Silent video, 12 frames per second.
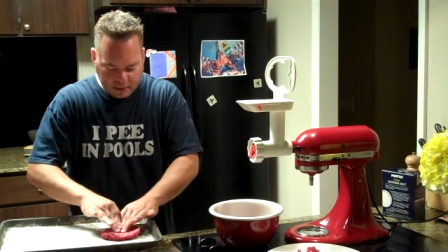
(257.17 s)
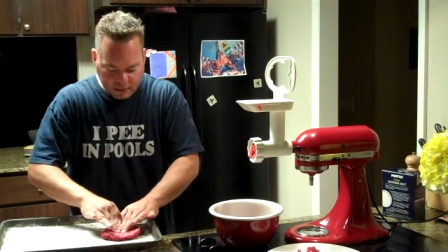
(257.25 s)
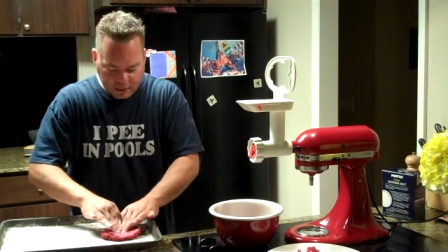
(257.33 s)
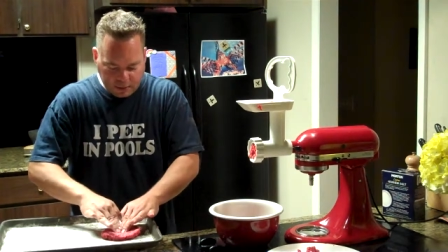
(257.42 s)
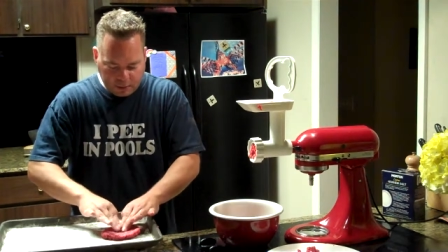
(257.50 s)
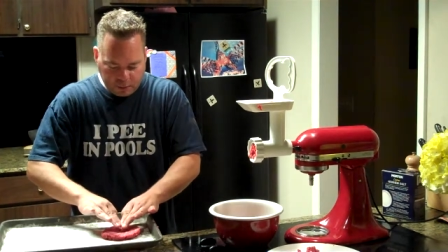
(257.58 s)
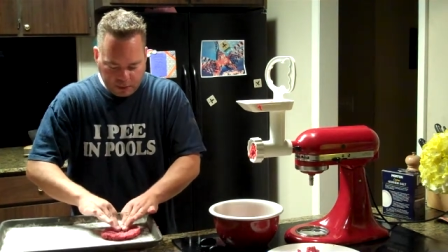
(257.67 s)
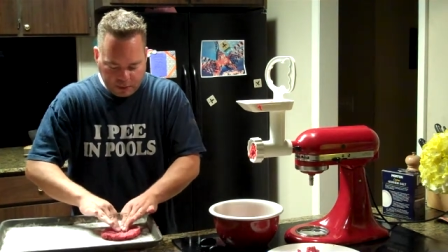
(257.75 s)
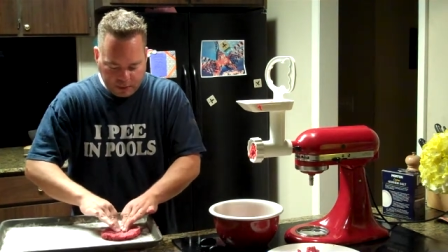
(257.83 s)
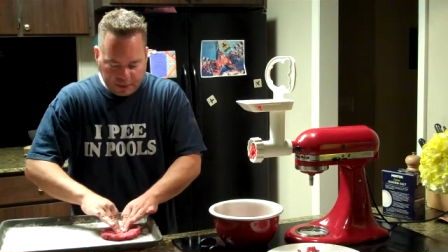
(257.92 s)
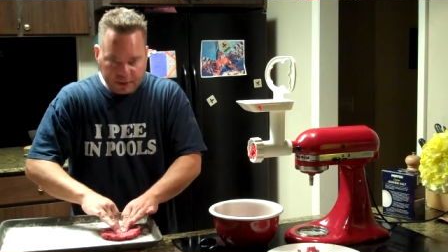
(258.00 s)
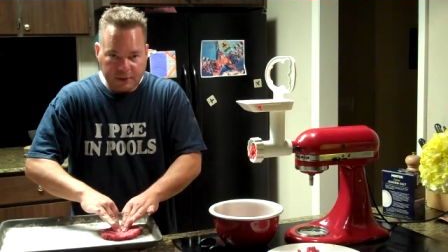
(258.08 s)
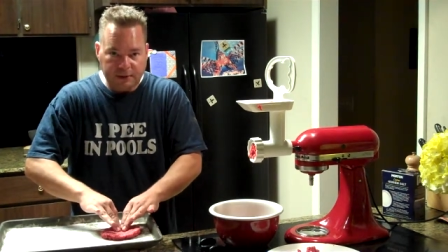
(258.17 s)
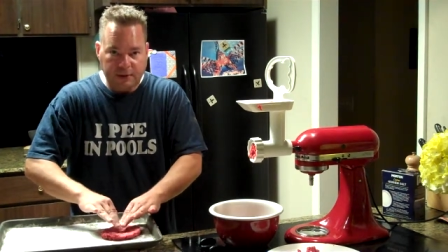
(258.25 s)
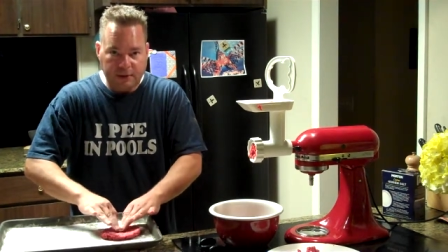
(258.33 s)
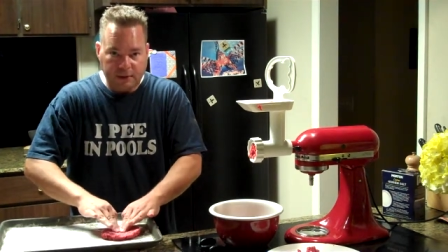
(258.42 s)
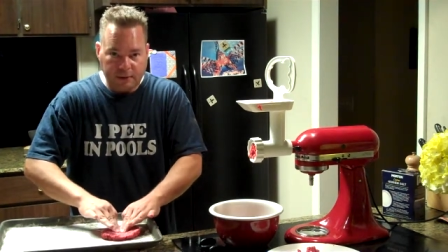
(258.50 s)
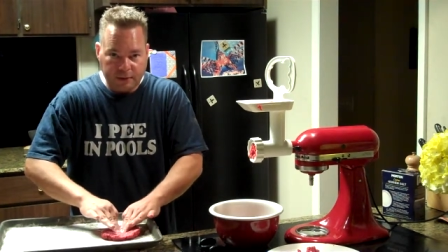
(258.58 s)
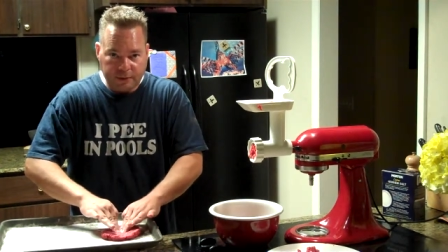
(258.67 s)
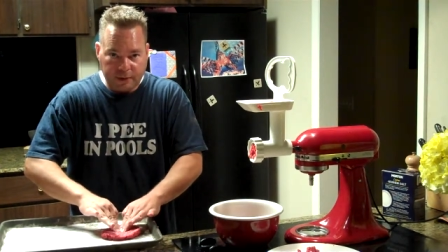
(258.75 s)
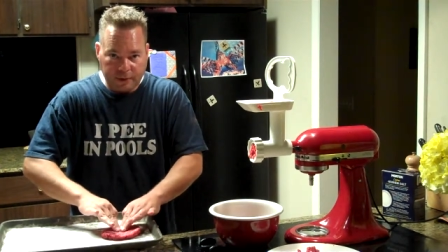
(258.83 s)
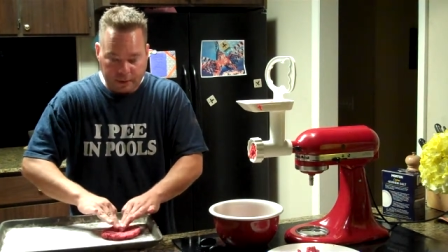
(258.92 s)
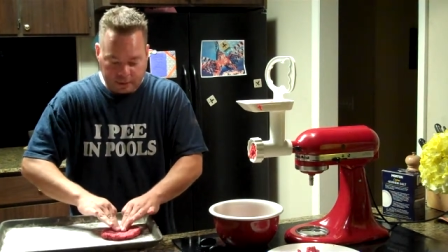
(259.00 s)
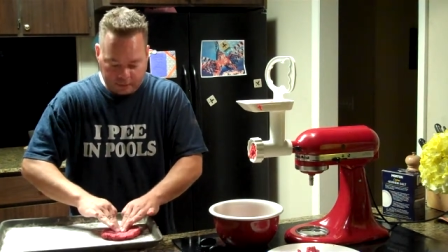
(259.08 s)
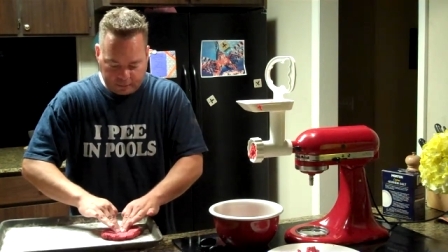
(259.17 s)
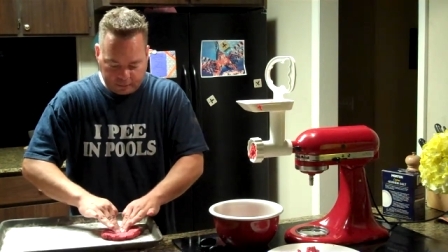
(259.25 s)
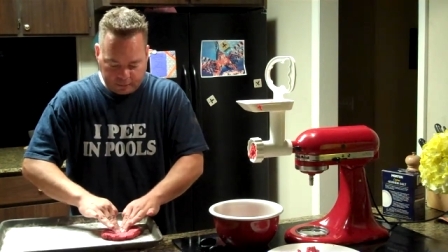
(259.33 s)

And then you put an indentation in the center.